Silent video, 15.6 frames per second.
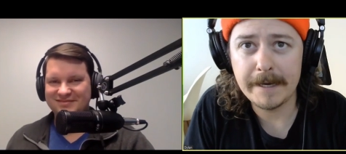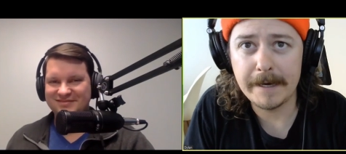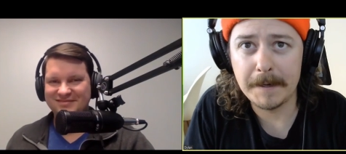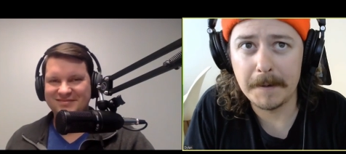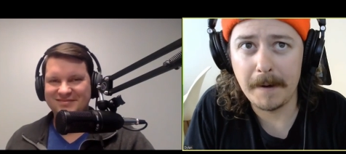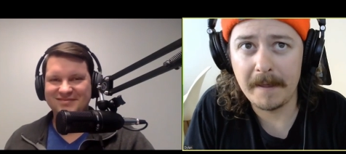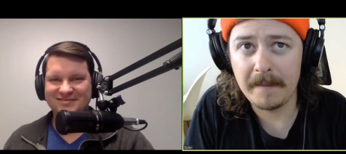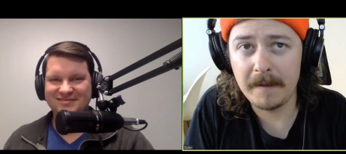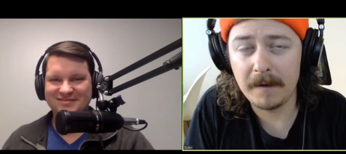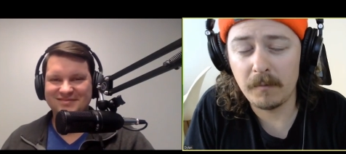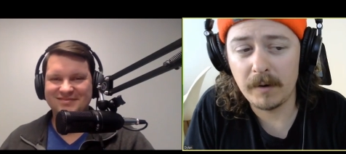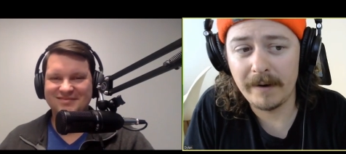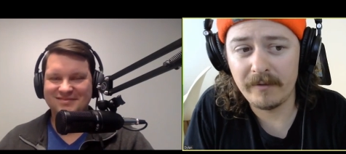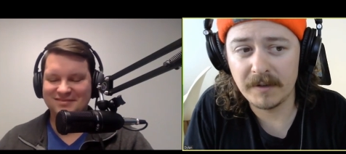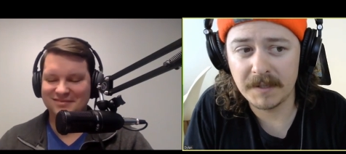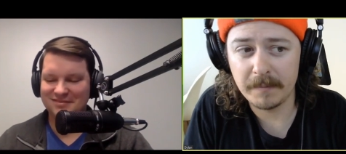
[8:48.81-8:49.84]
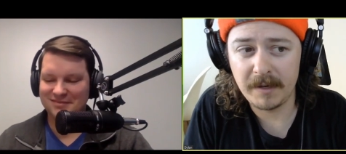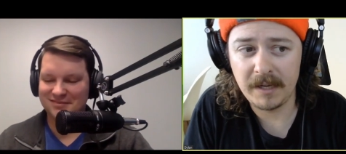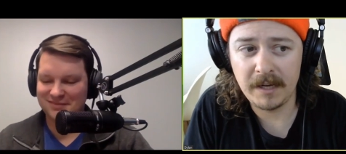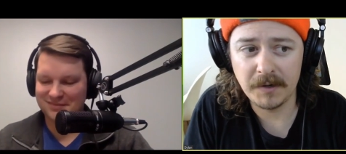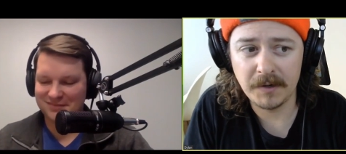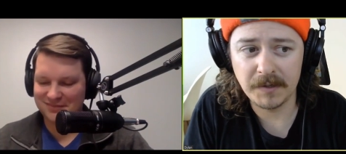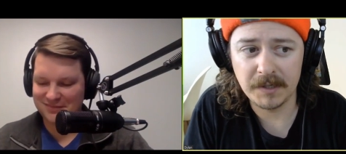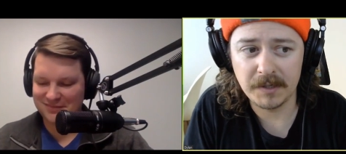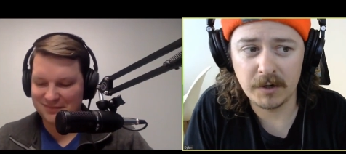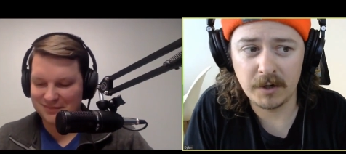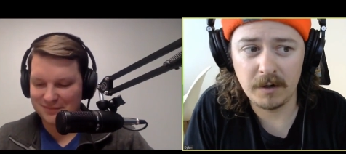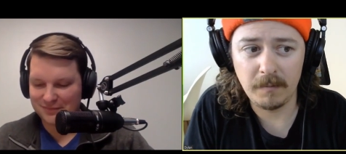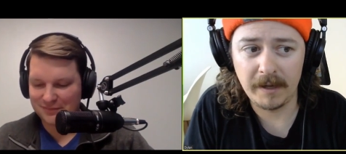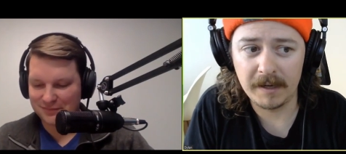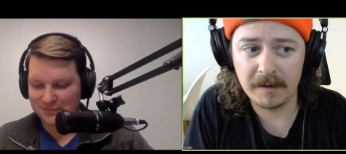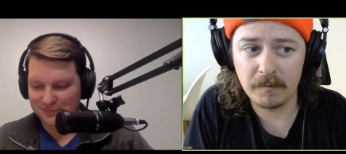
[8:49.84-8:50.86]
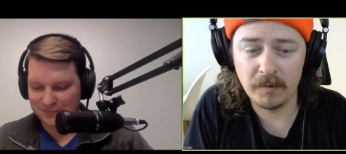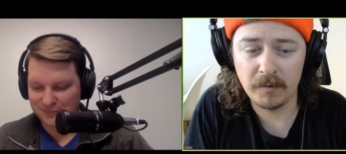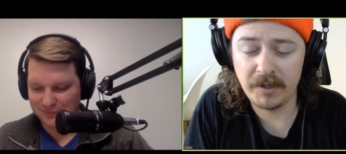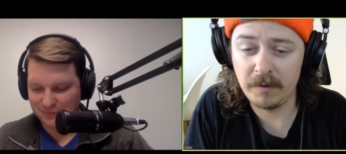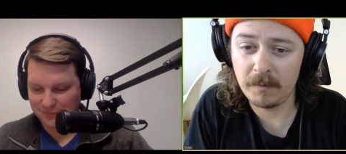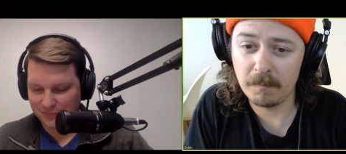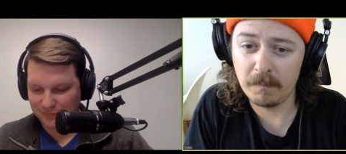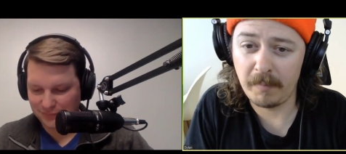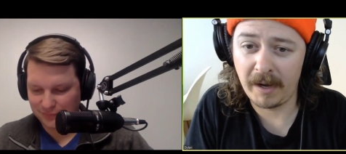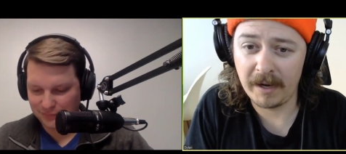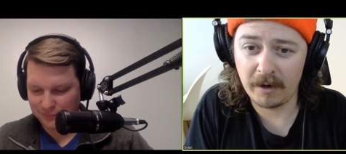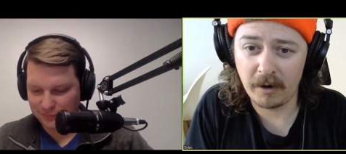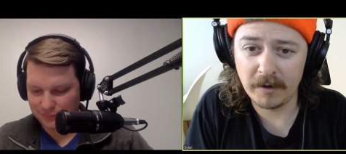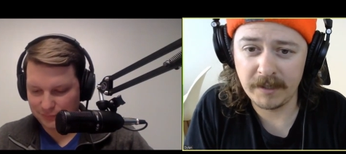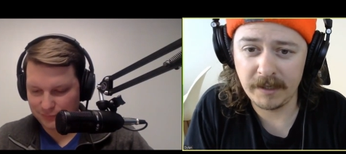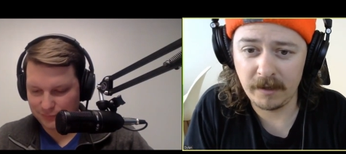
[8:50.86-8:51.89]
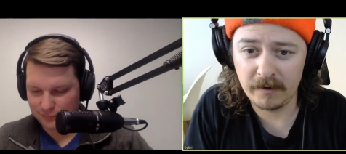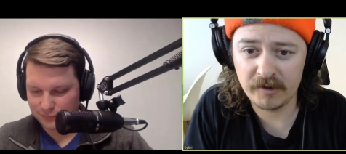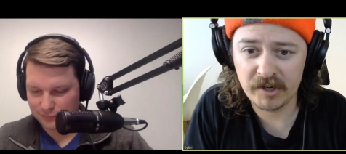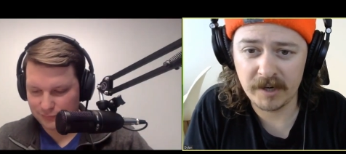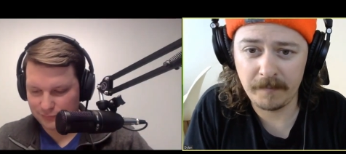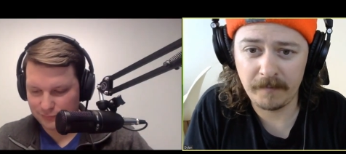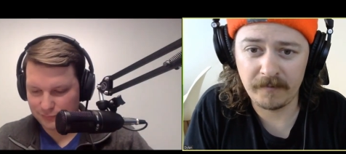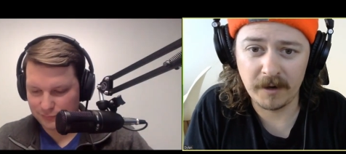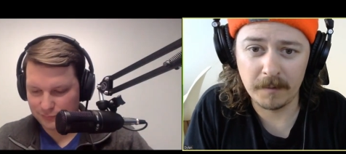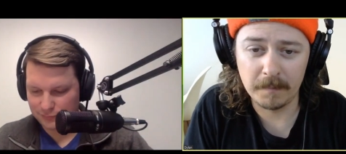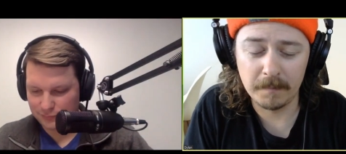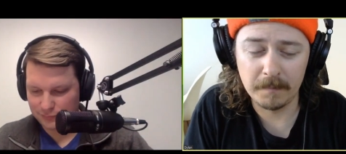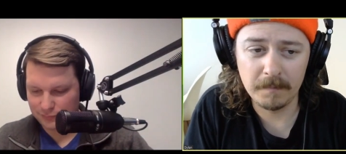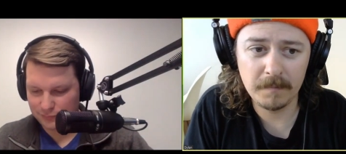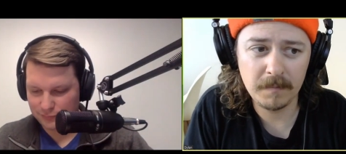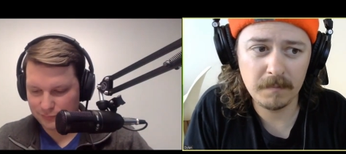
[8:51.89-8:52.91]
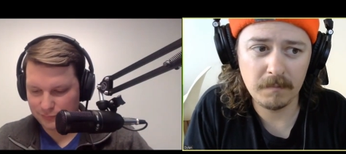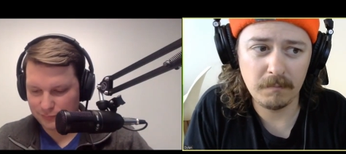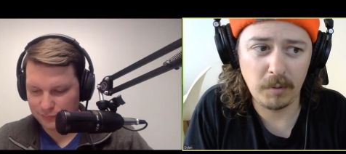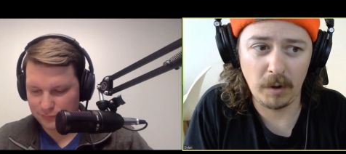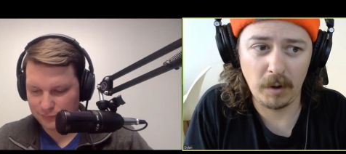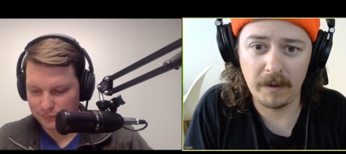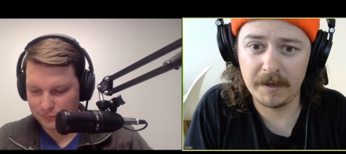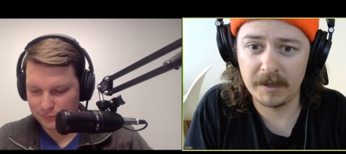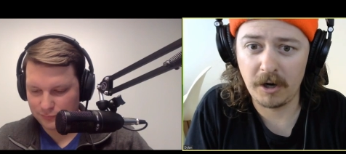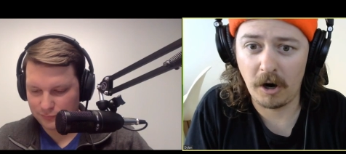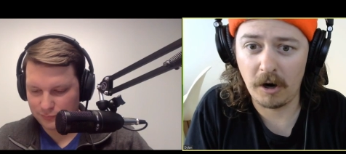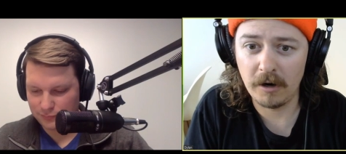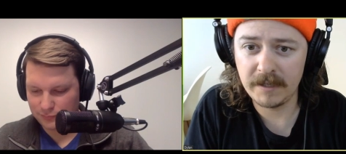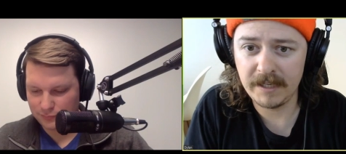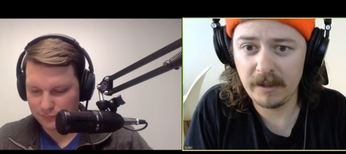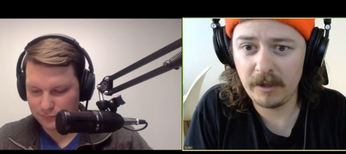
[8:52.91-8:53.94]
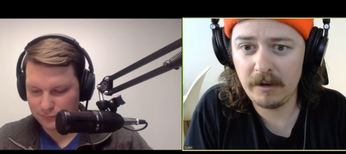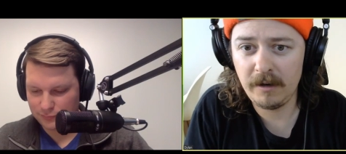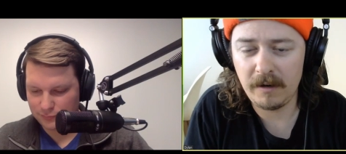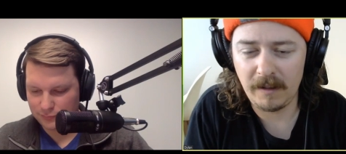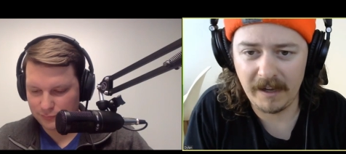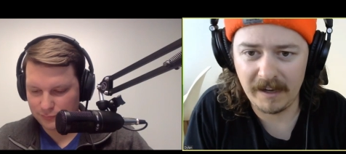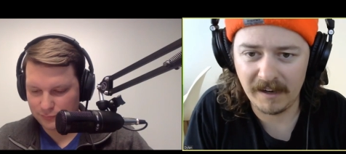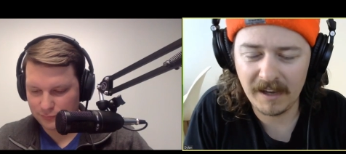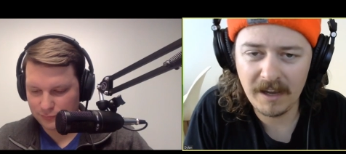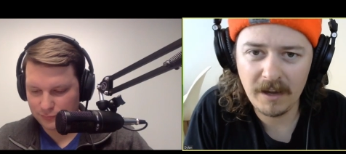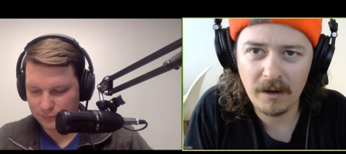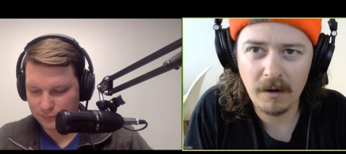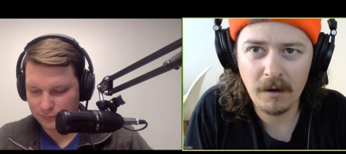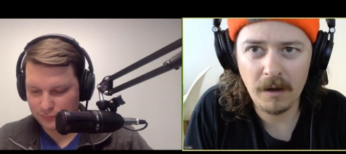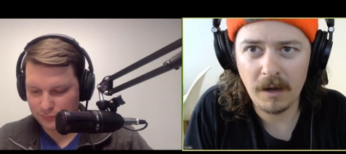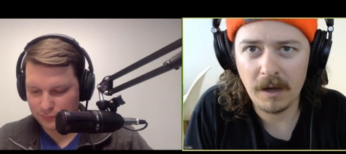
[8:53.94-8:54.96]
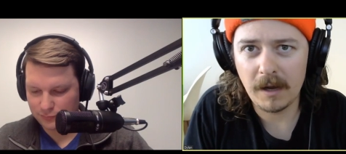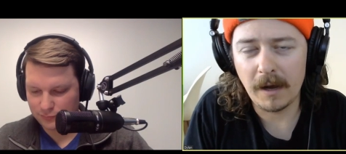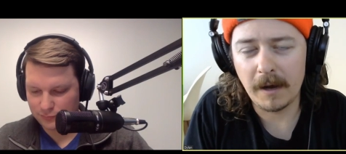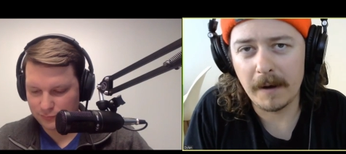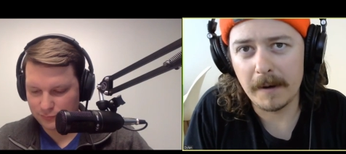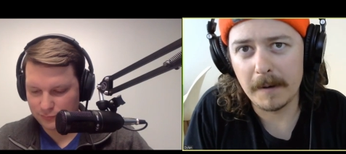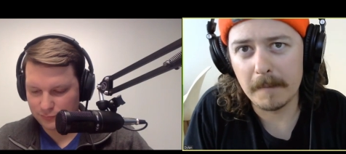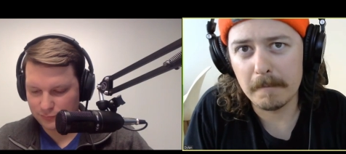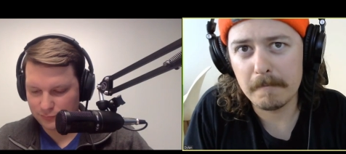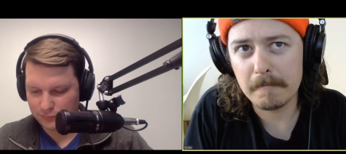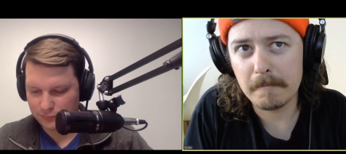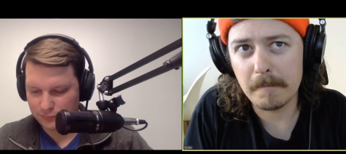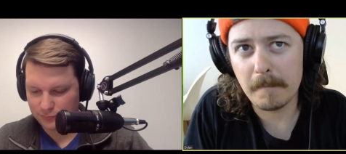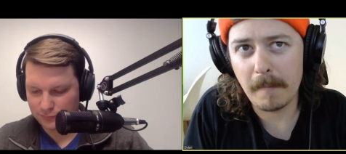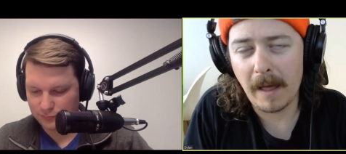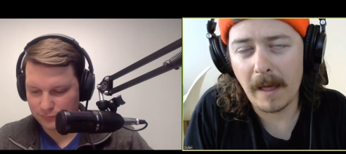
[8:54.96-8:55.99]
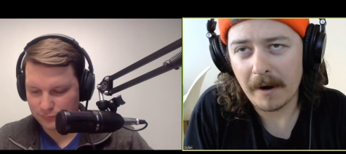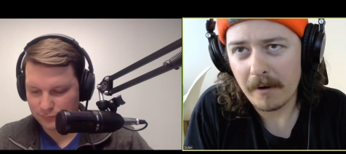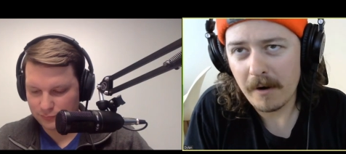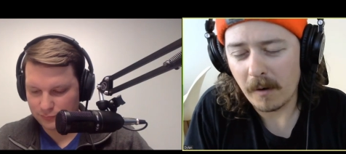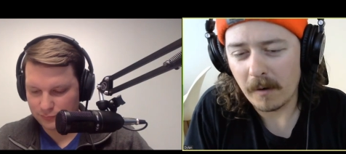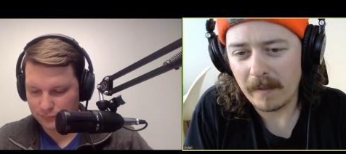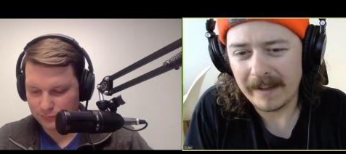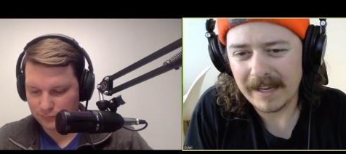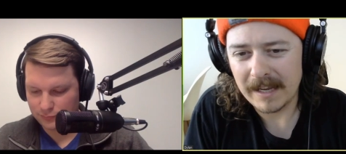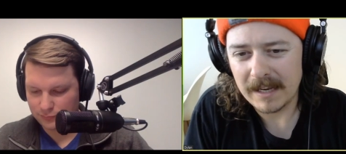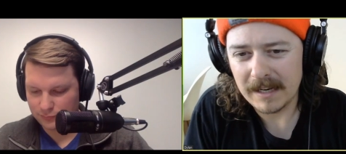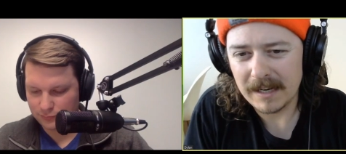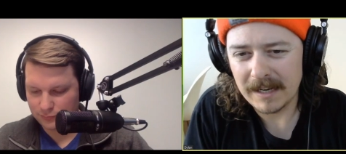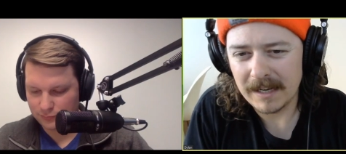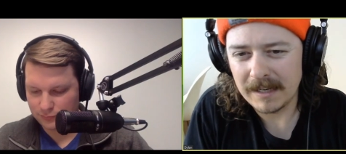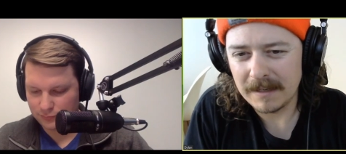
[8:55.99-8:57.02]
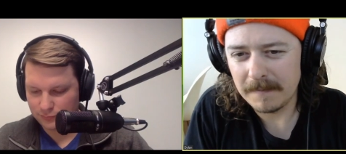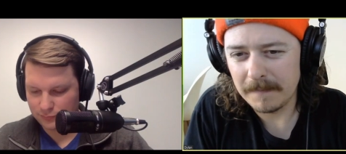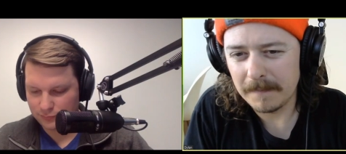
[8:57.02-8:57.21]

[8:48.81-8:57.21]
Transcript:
Speaker 1: Uh, I think whenever somebody hears a term like, would you buy a car dealership from Portland Car Dealer? Like, um, I don't know. Like it it